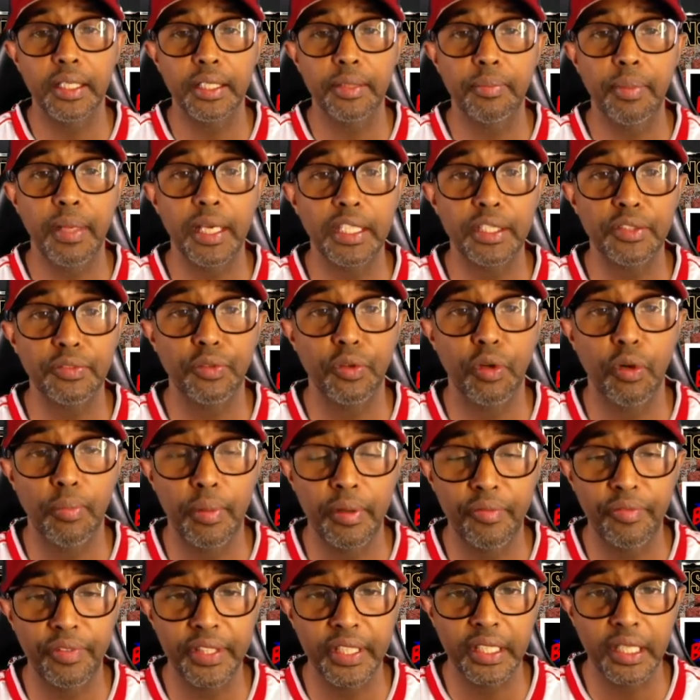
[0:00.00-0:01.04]
He plays for
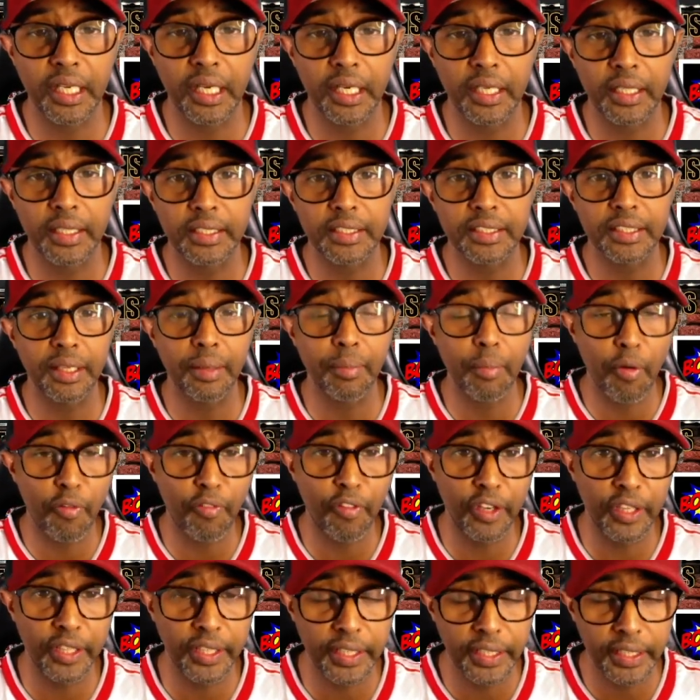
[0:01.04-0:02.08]
Benfica. He's number
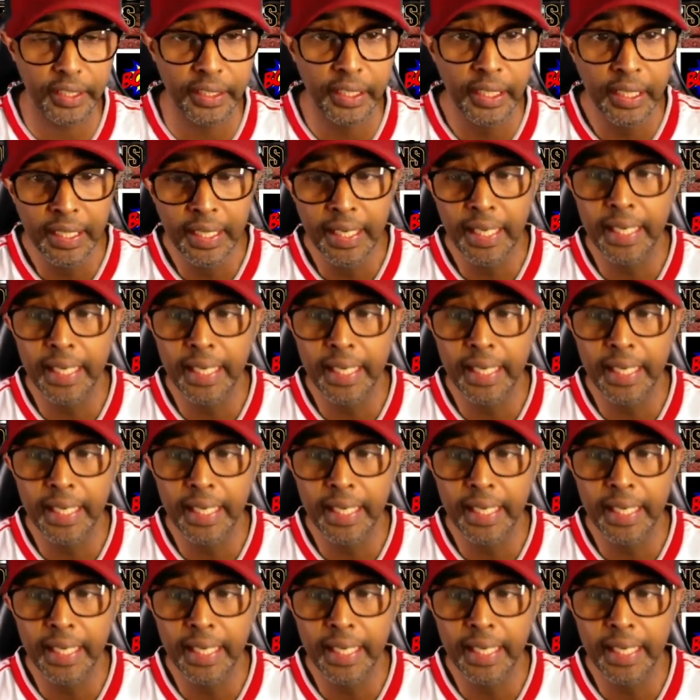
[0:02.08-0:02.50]
13.